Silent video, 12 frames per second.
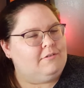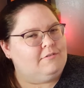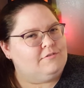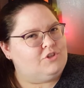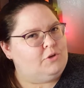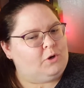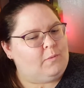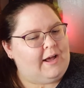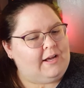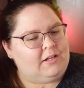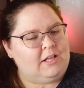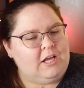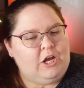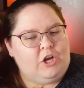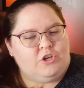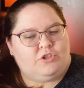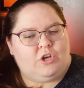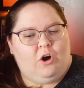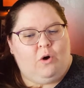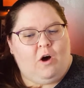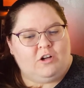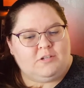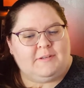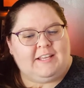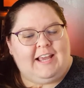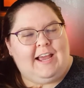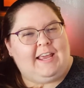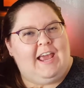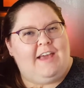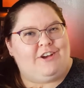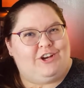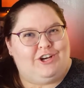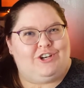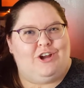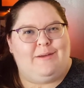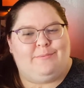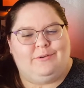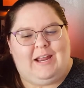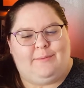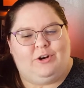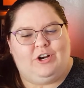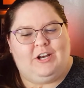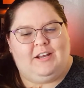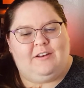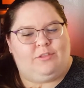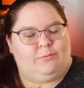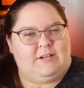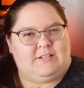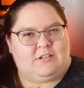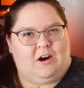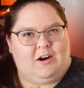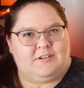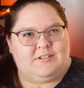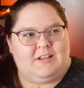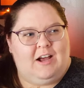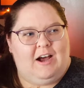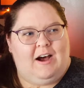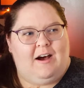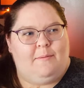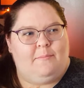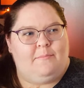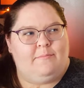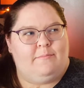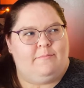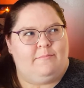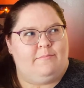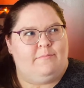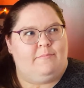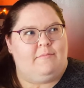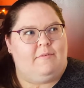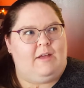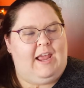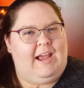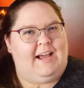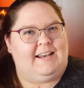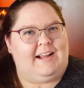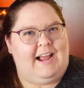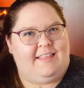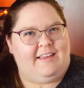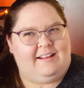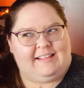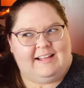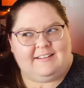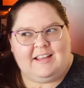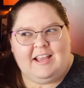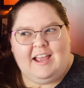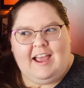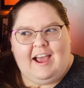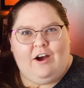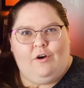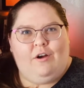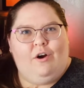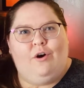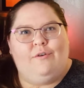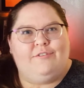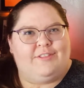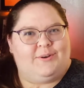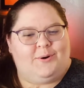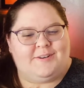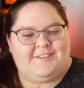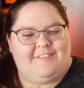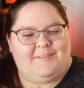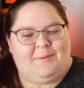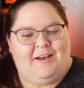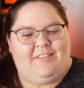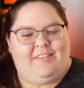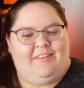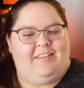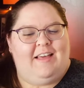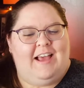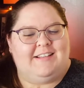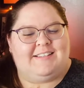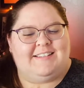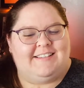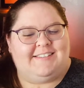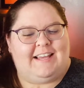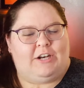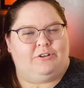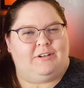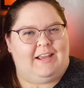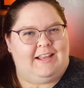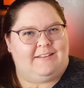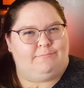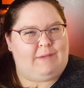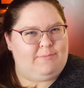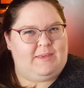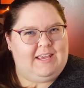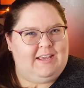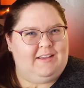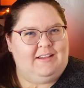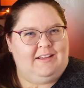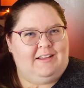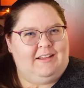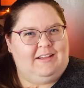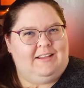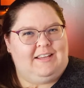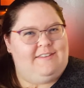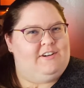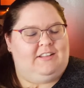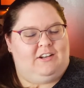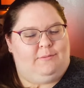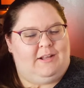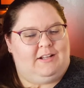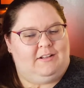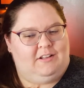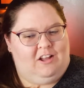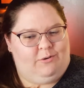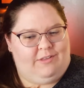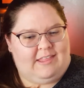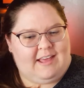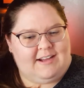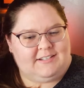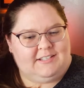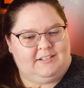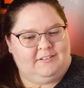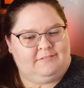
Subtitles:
super well. So ultimately I gave A Good Neighborhood 3 stars. And I think that over the course of the month, as this has settled, it might be even a little bit lower than that.